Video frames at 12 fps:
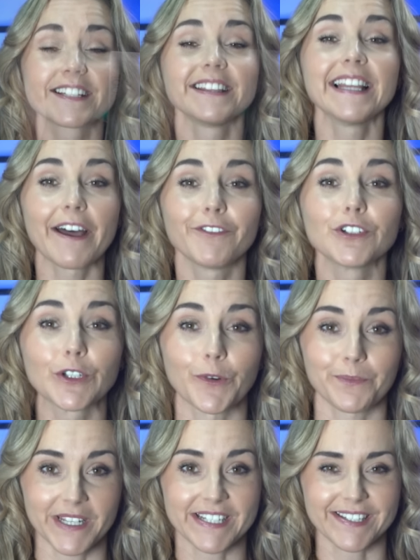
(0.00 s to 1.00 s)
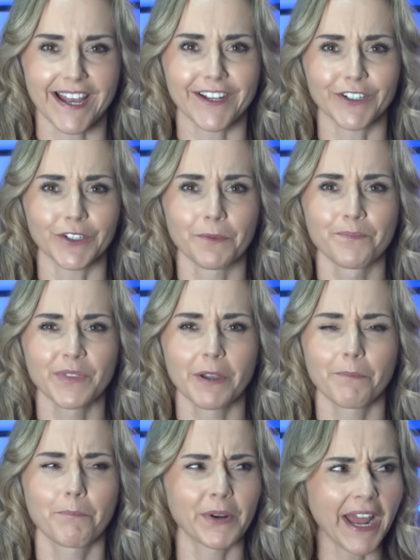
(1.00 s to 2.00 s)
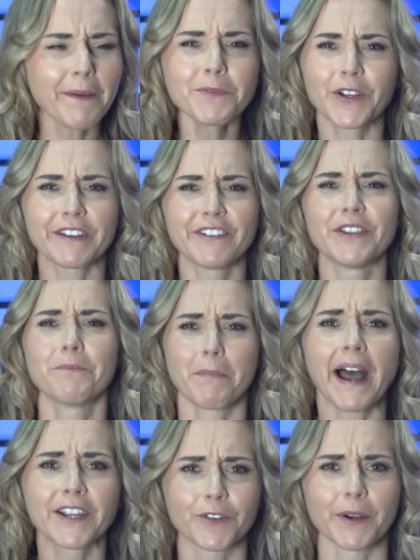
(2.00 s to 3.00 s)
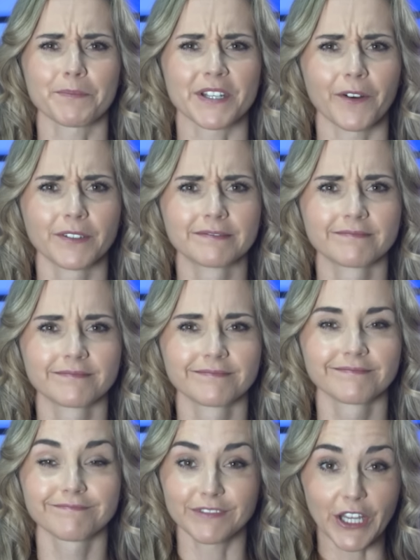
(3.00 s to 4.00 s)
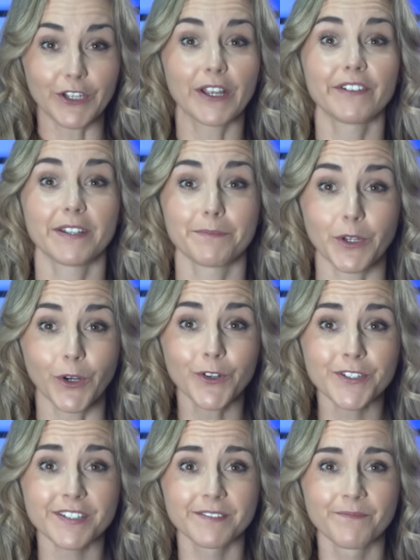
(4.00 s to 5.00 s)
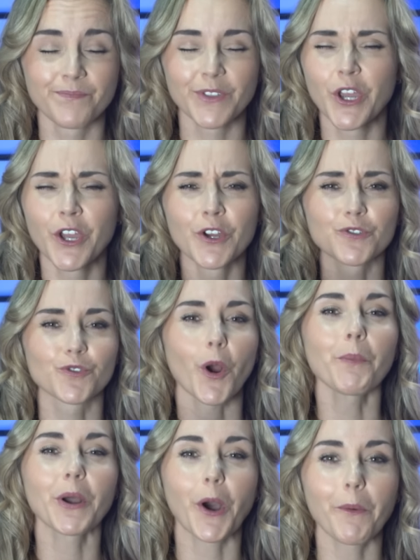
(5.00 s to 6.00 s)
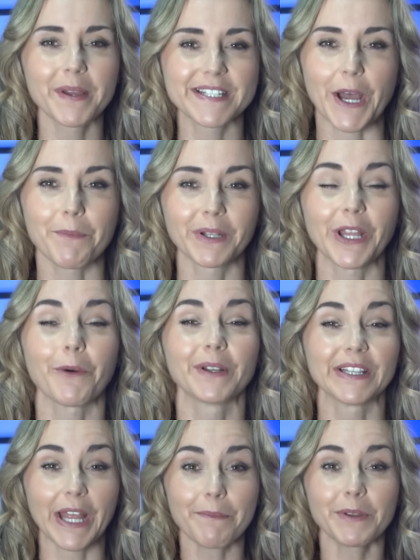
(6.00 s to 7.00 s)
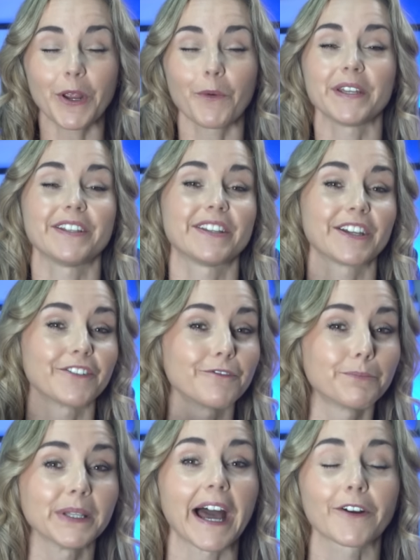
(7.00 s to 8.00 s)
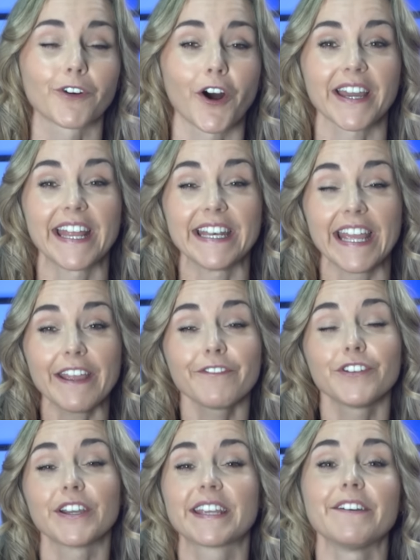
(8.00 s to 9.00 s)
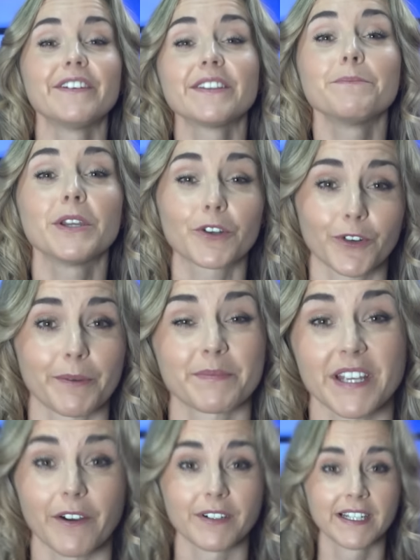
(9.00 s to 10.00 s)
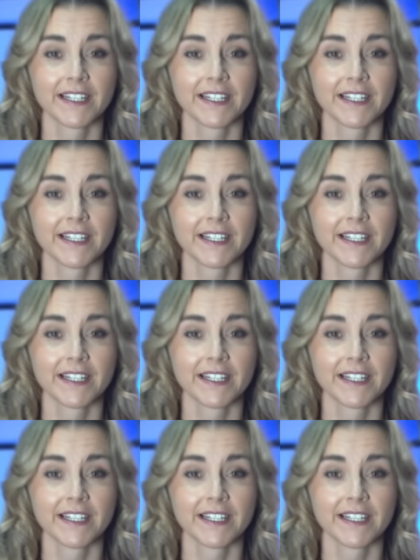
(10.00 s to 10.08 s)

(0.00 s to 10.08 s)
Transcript: leveled up this cycle, but I'm not giving them my crypto. Are you giving them yours? Drop a comment down below and let me know what you think of BlackRock and if you're giving them your crypto.